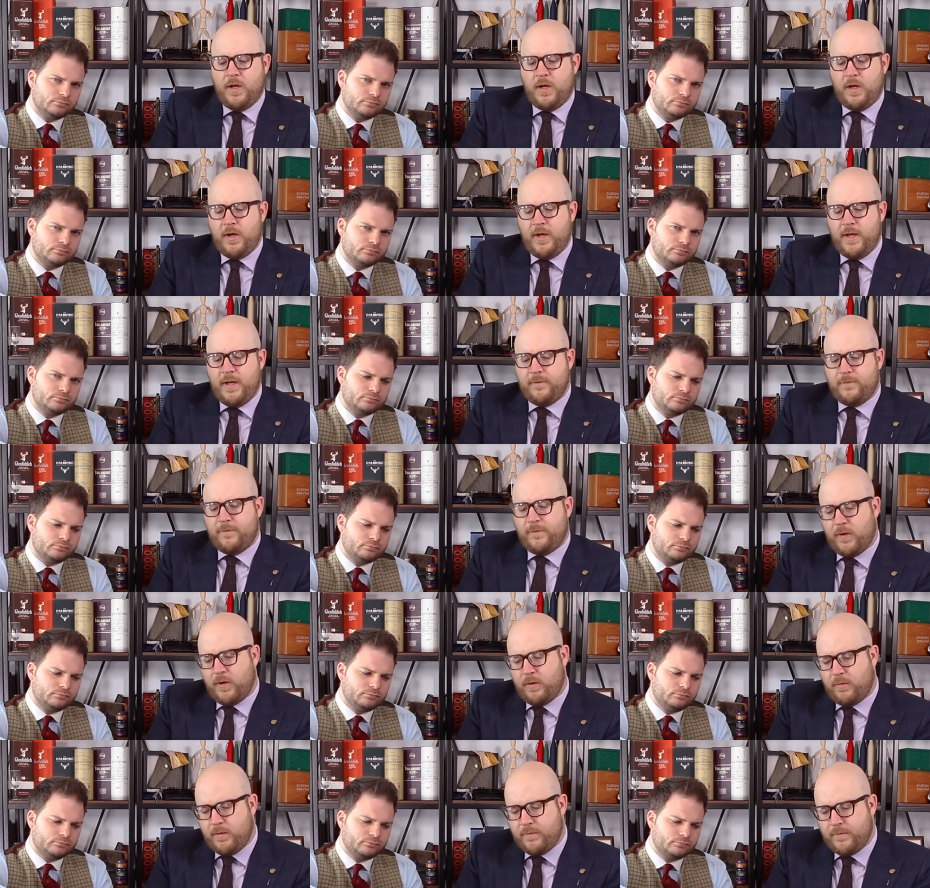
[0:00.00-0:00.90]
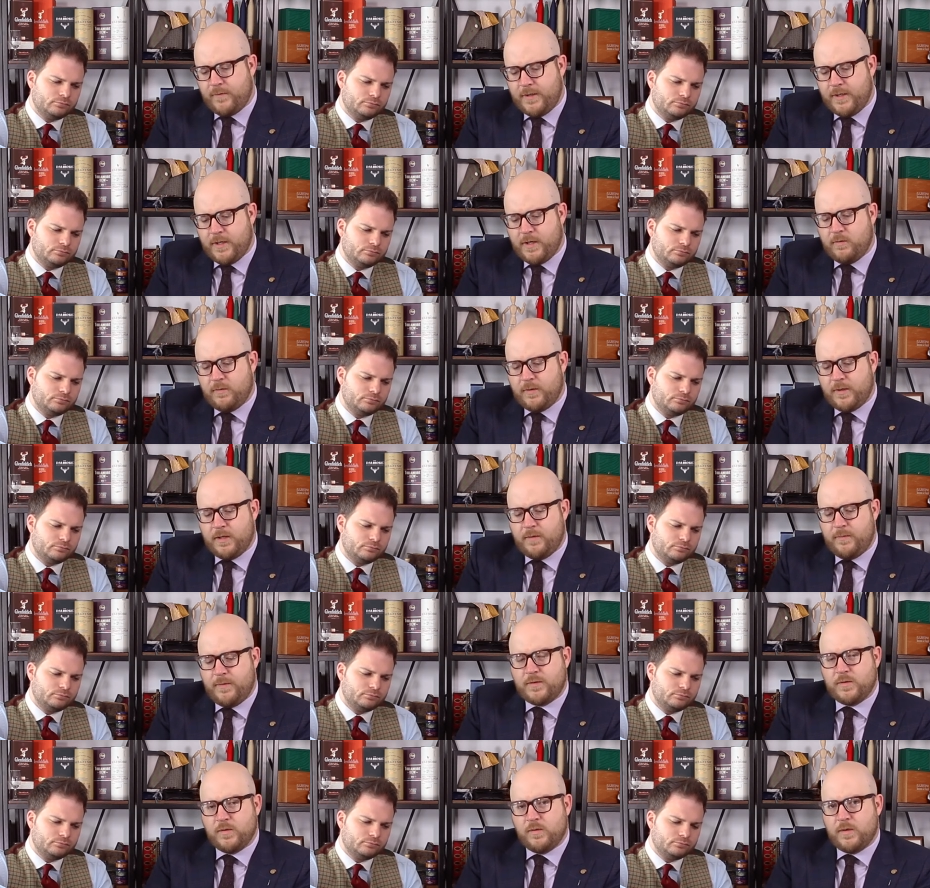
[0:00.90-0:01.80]
Speaker 1: In a follow-up video, we're going to
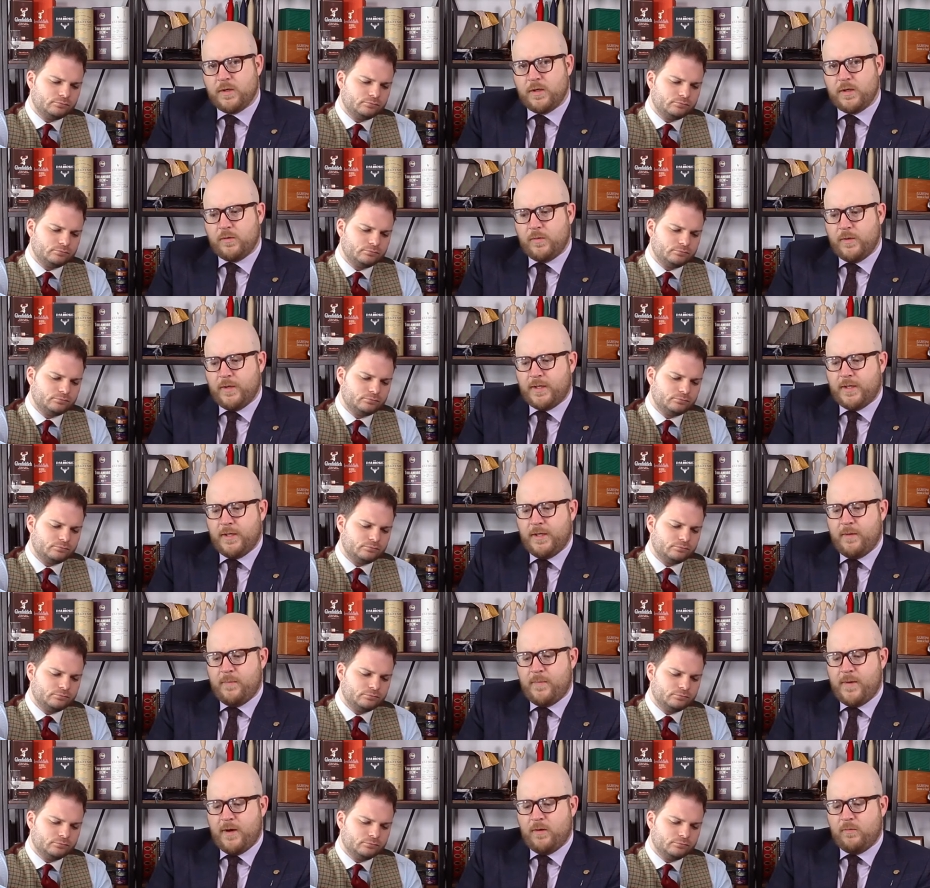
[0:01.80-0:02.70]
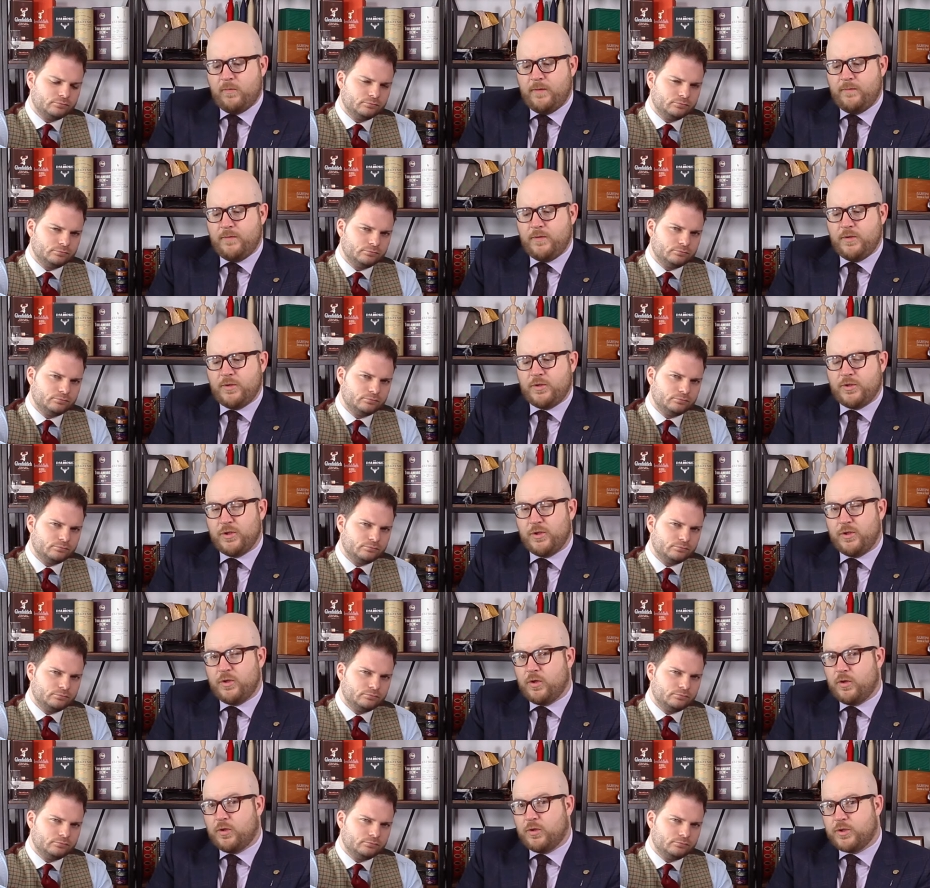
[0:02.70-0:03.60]
be talking quickly about whether you
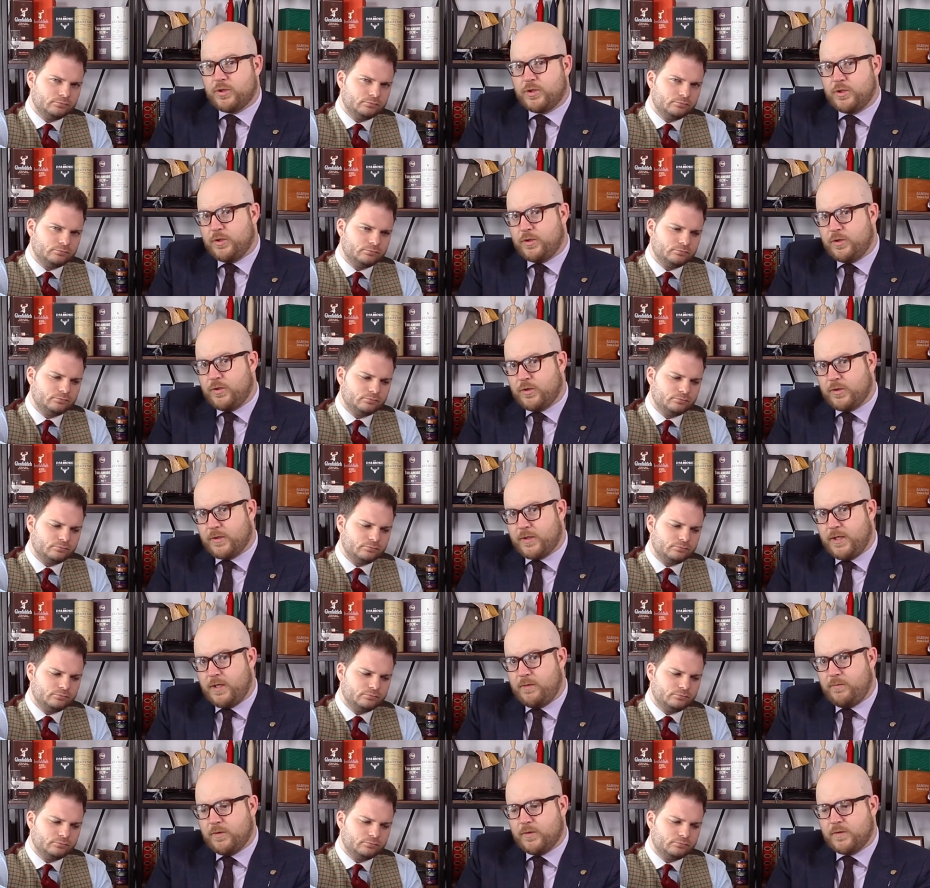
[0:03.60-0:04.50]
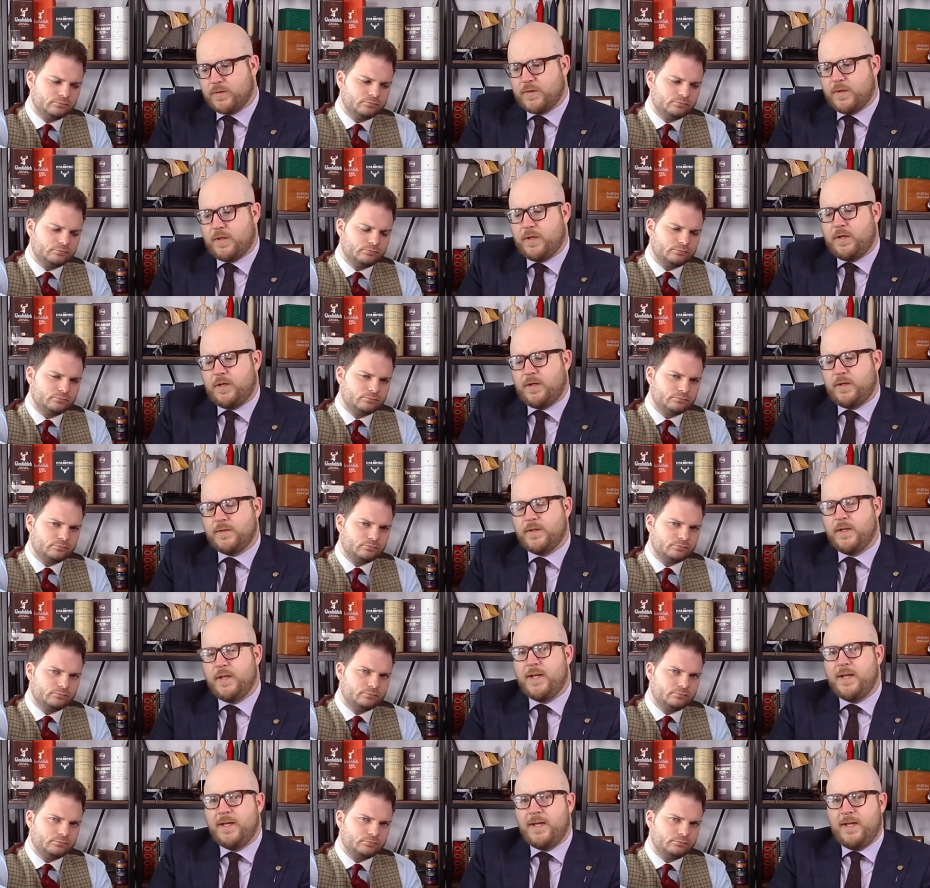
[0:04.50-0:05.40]
should or should not keep your cigars
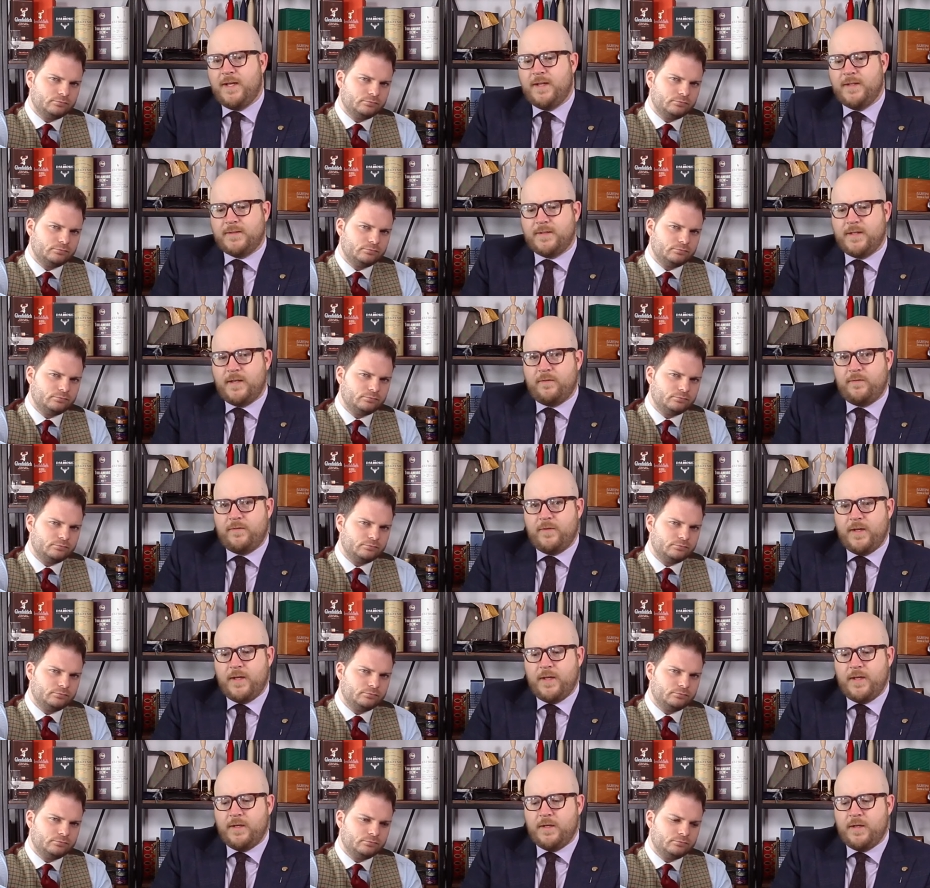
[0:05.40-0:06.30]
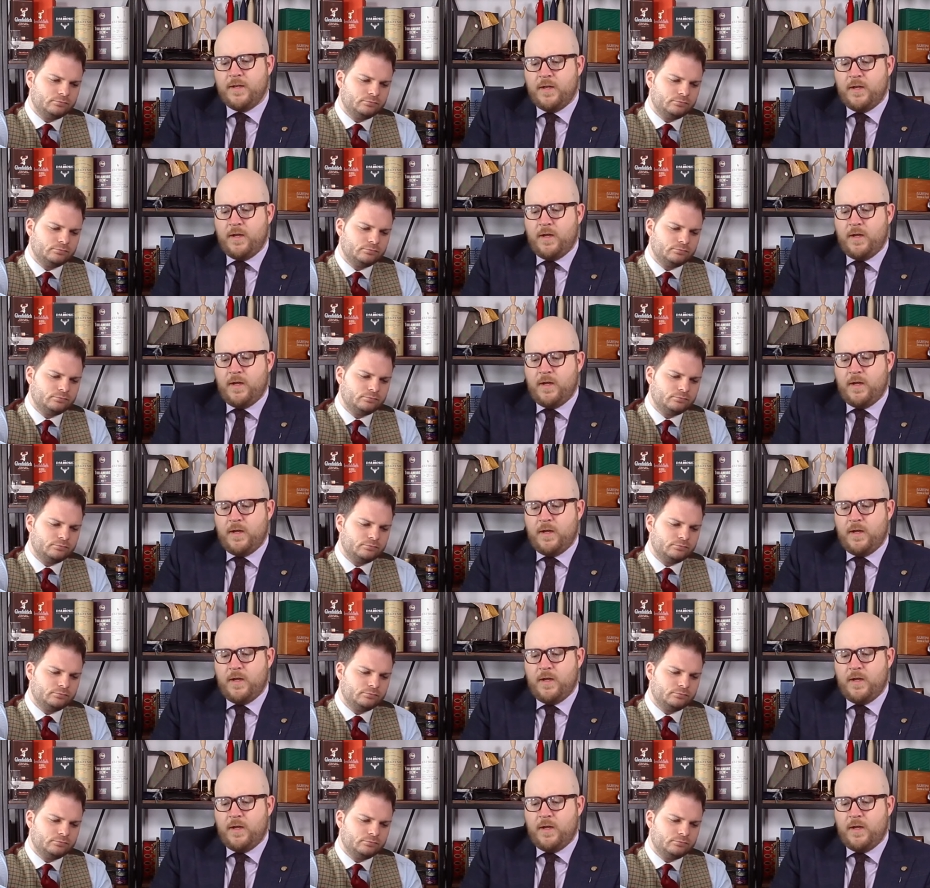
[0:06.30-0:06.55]
in cellophane.